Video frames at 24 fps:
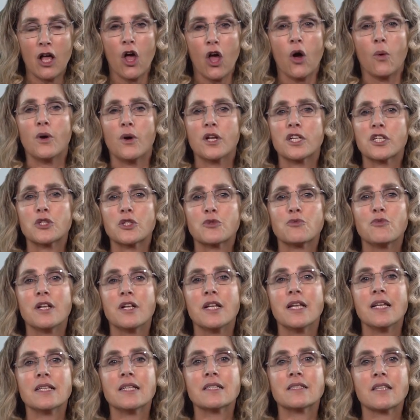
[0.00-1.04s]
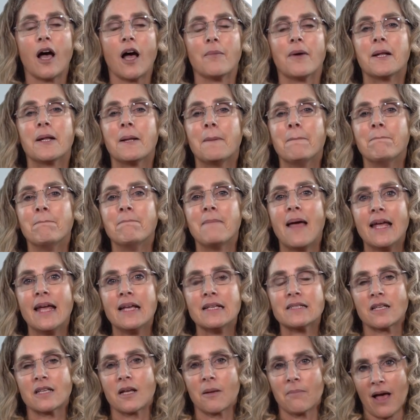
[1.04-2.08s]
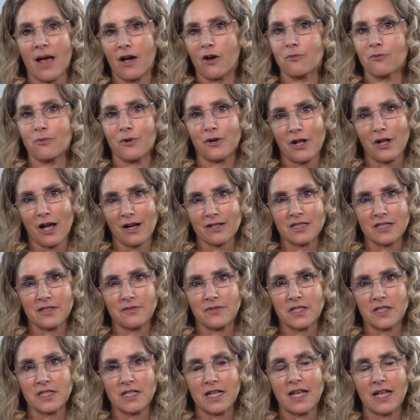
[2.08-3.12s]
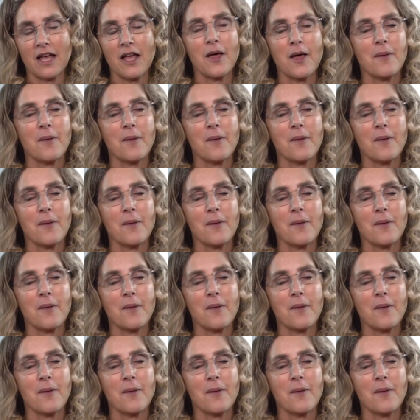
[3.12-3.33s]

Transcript: which has released up an amazing amount of productivity,